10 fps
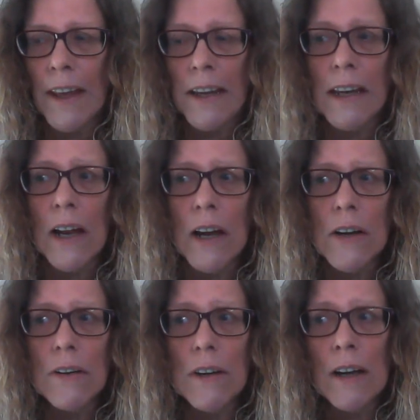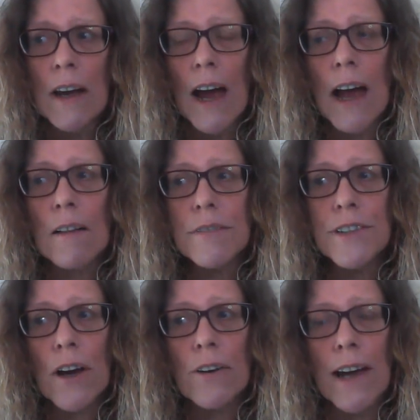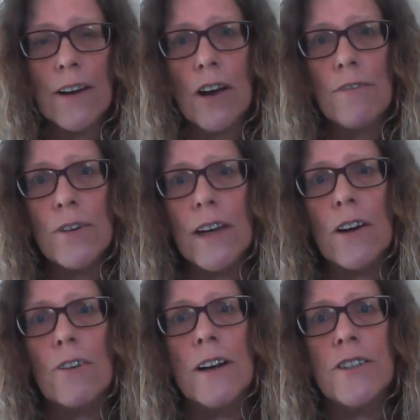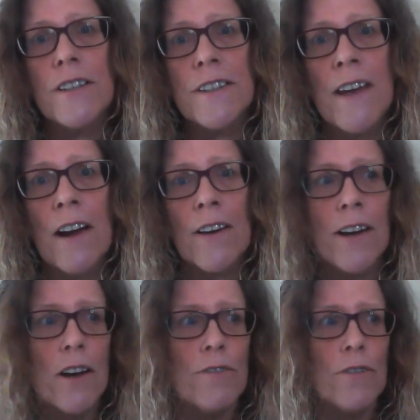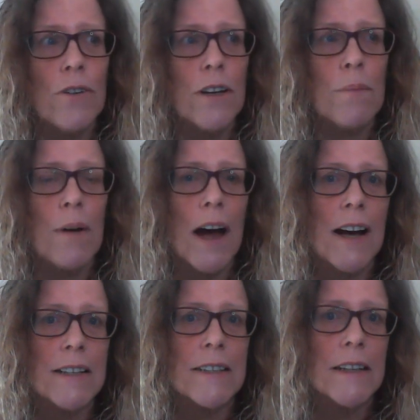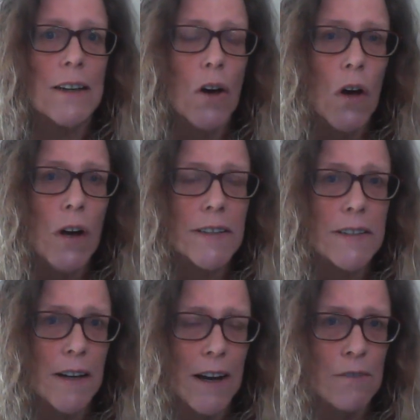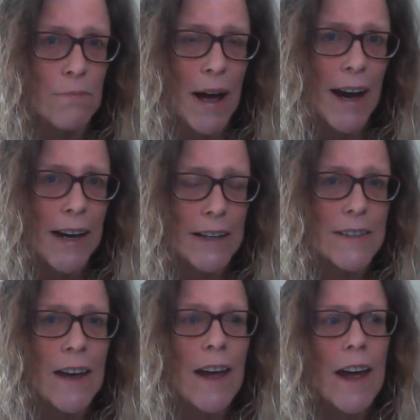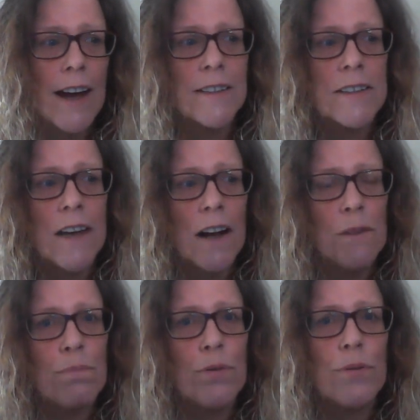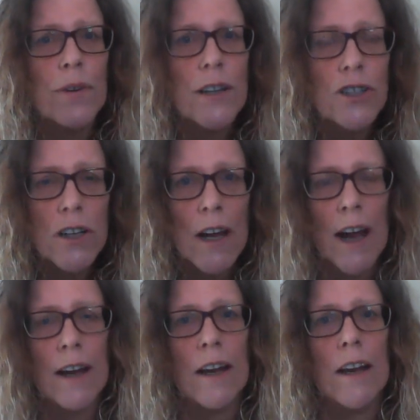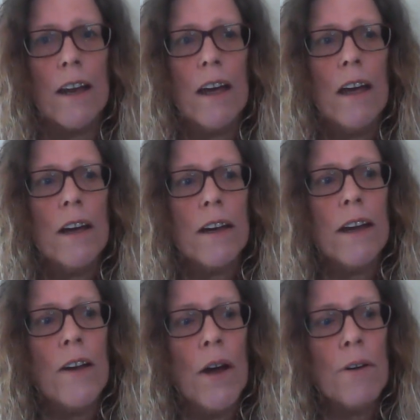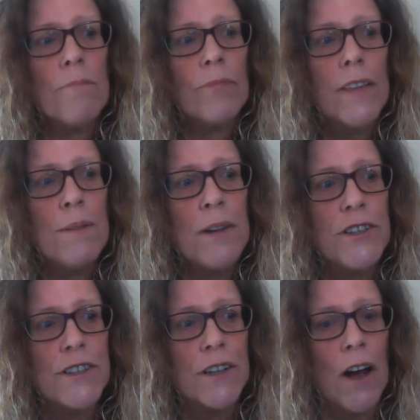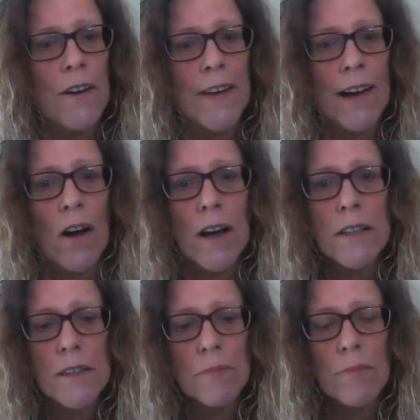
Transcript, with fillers: You know? So get over your grudges now, get over all your past hurts and pains, and start appreciating. You know, let me just go there, guys.